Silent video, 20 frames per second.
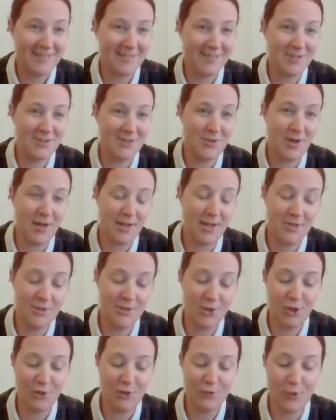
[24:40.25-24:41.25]
So I can
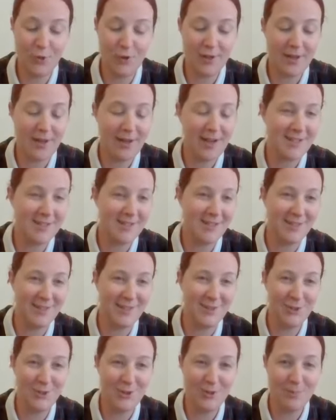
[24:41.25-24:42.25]
do a forecast and I
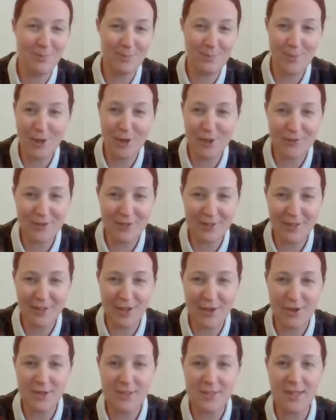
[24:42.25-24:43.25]
can do a profit and
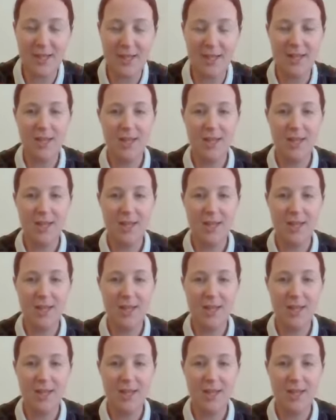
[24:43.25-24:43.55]
loss,